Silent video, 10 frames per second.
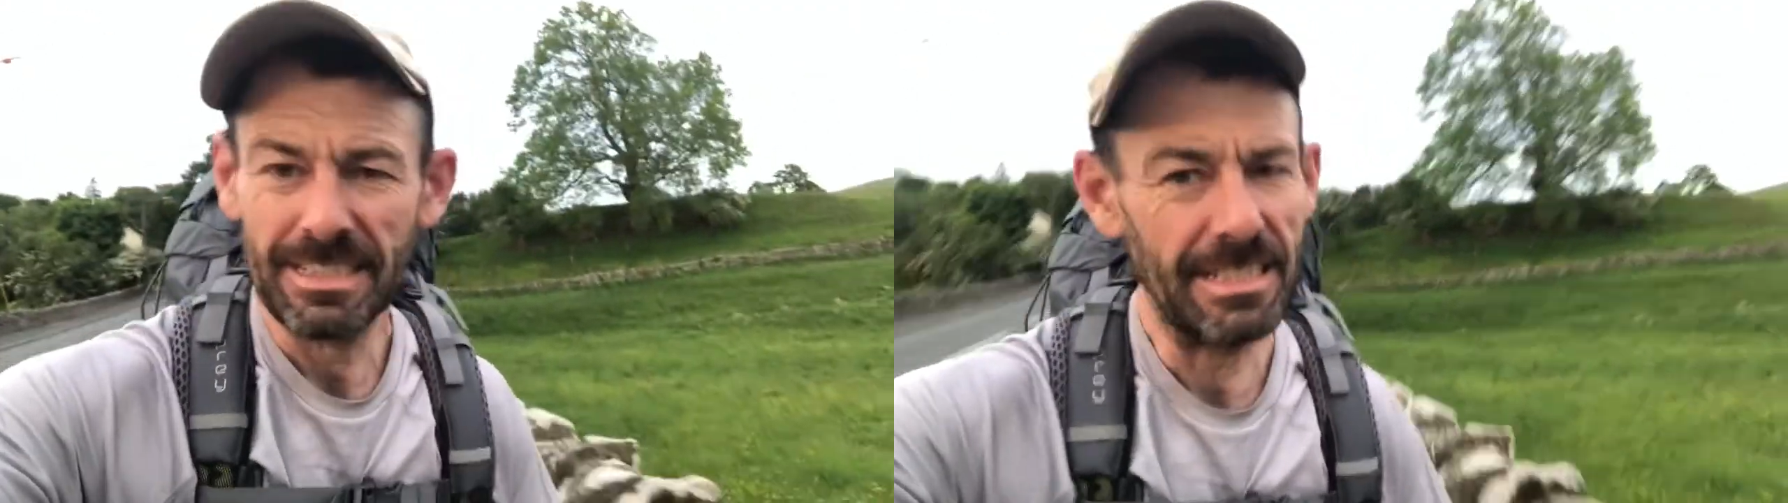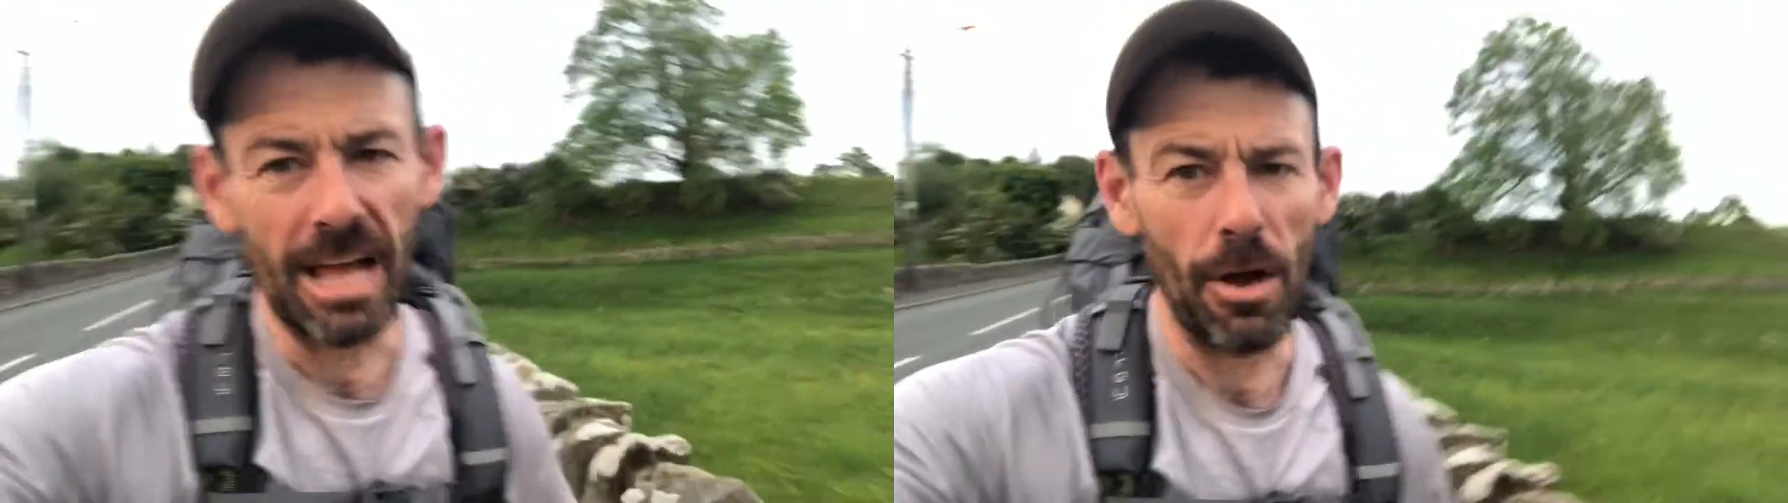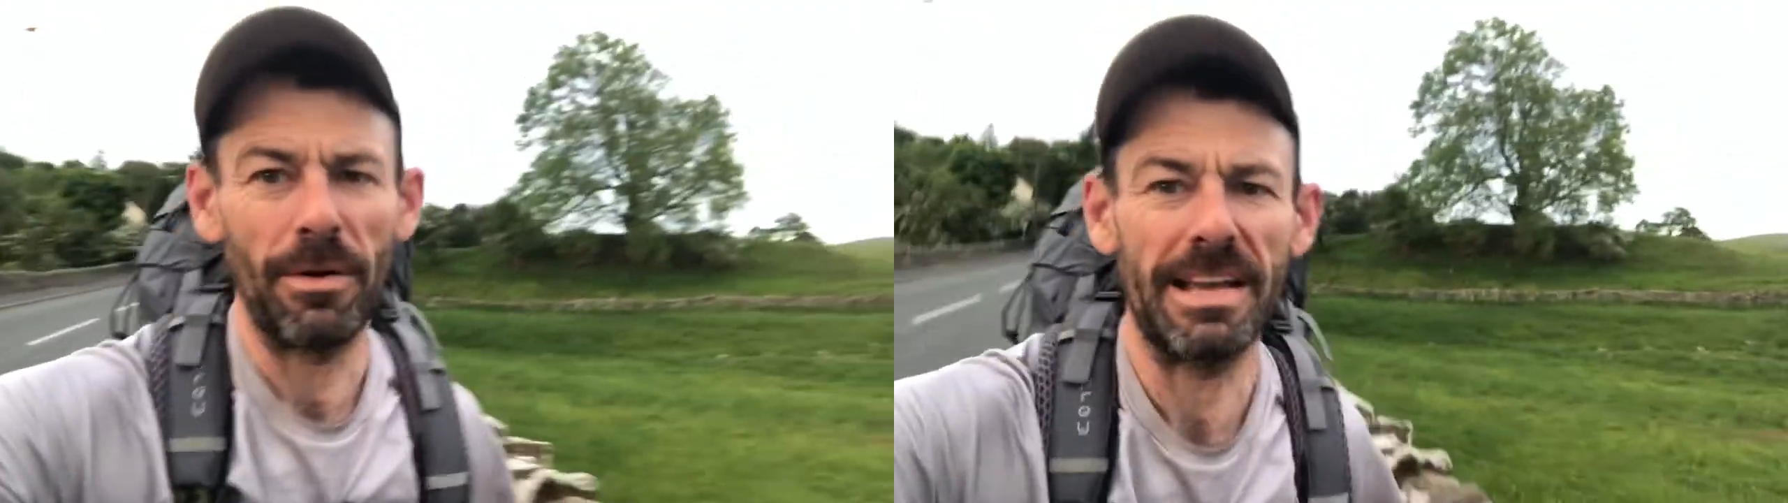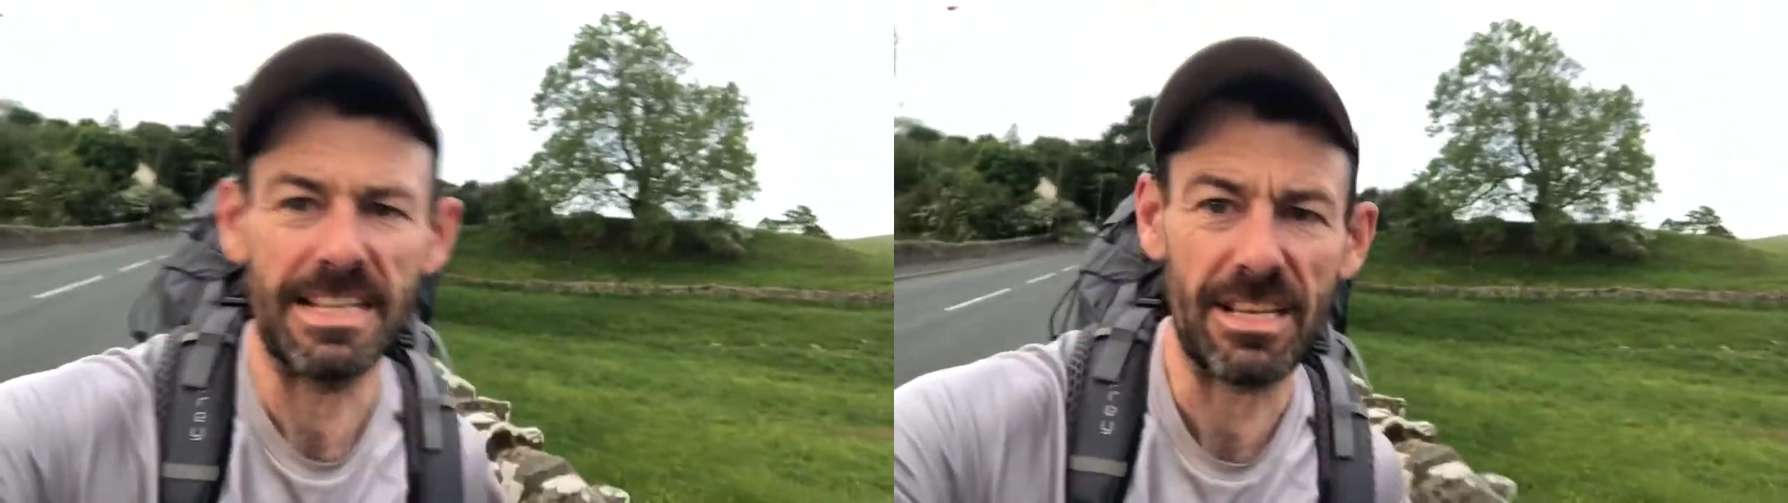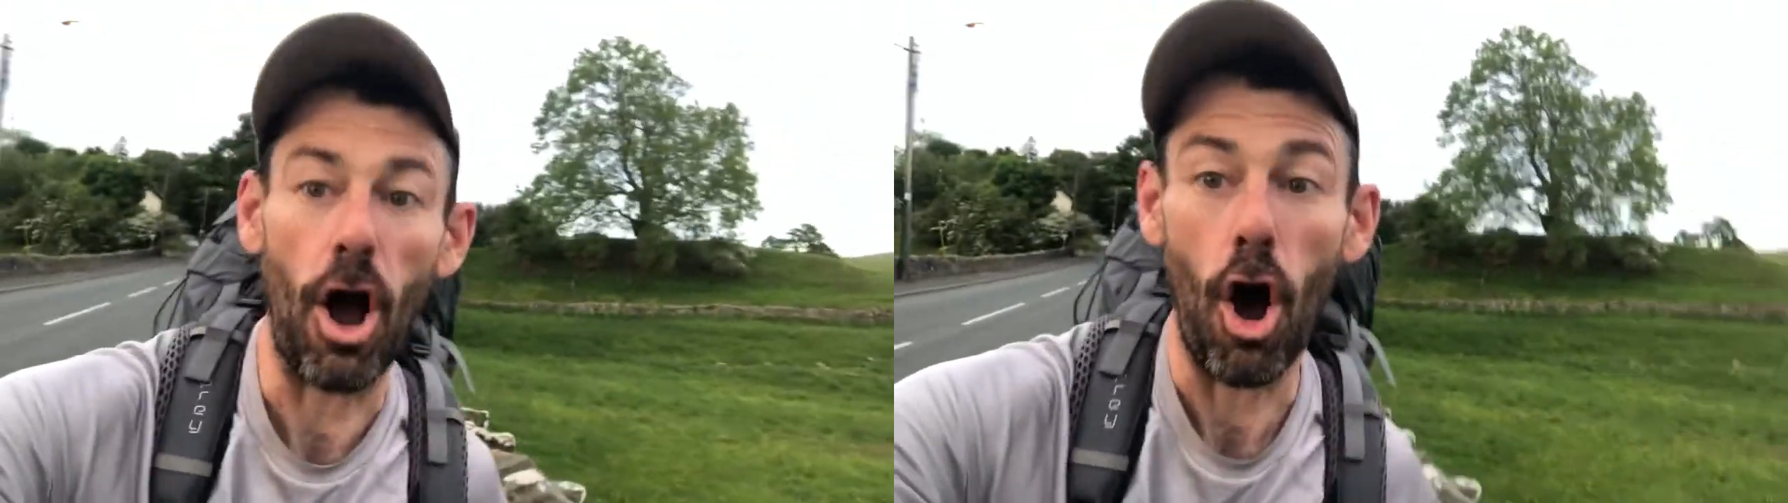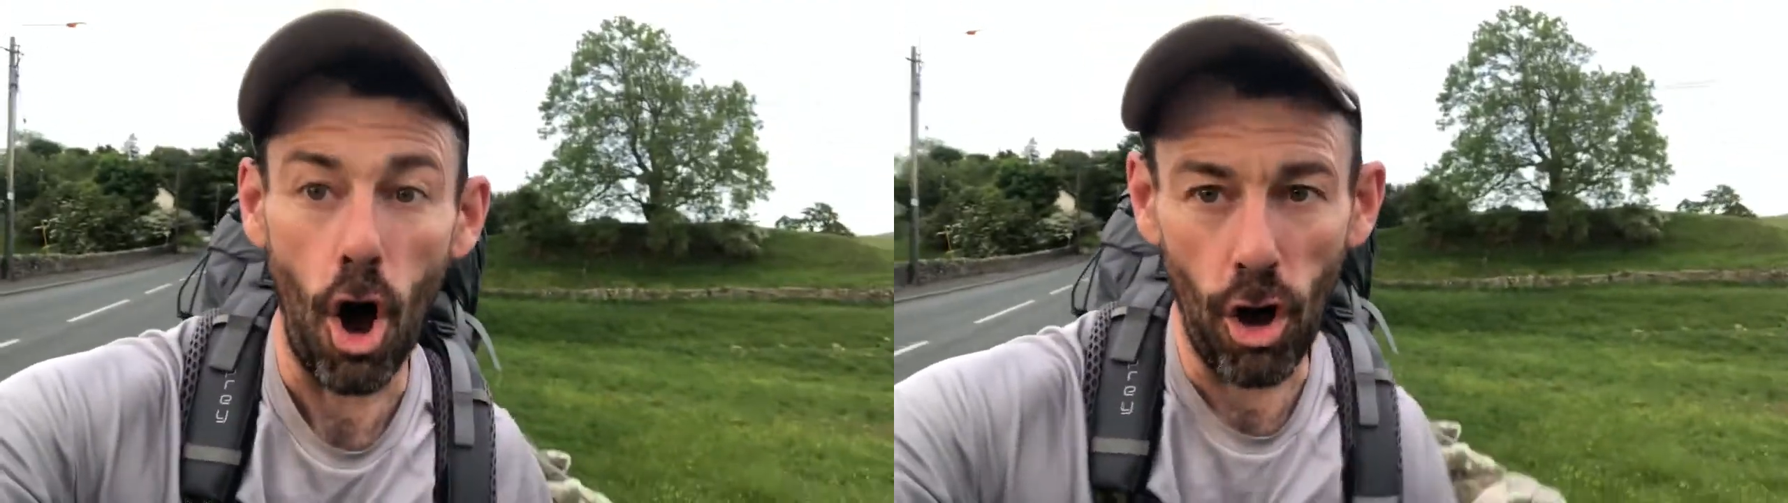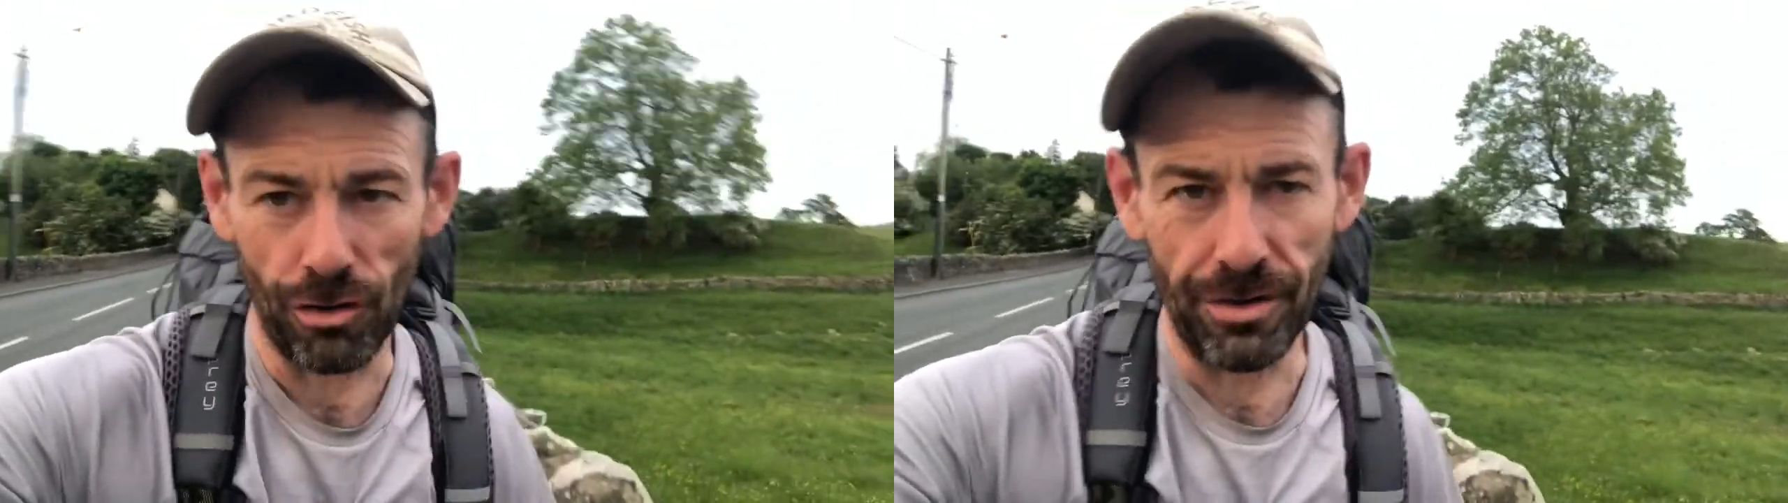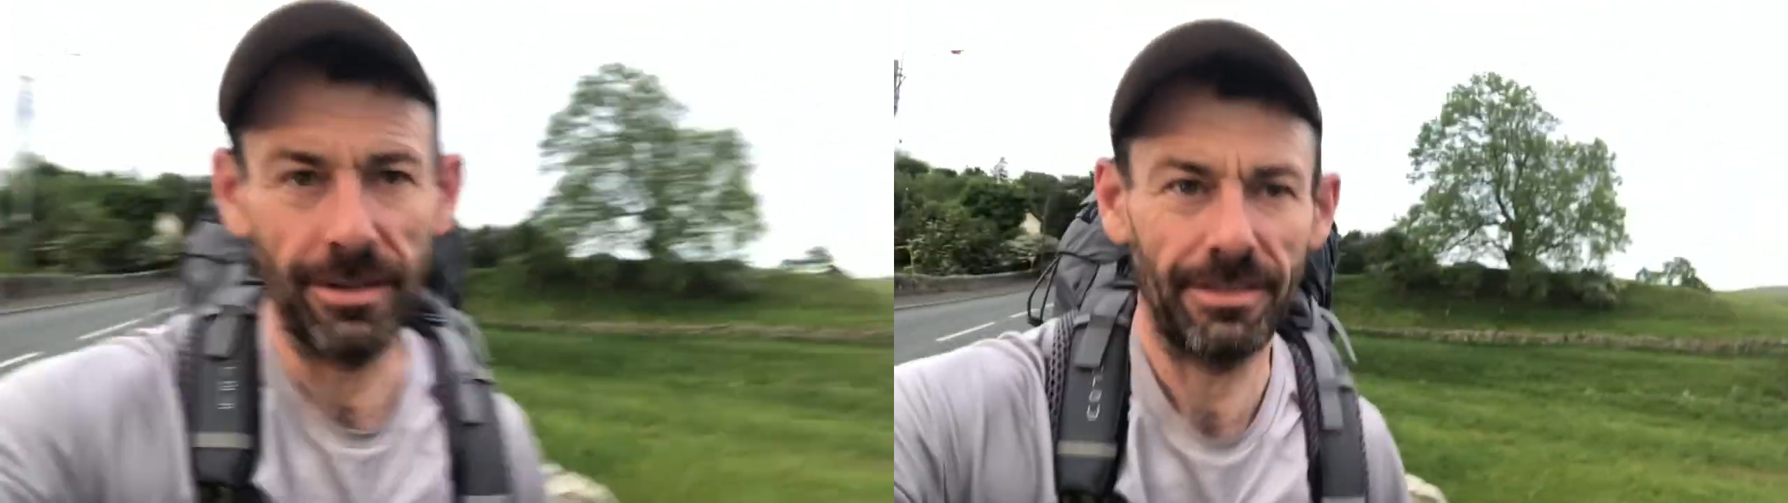No, it's on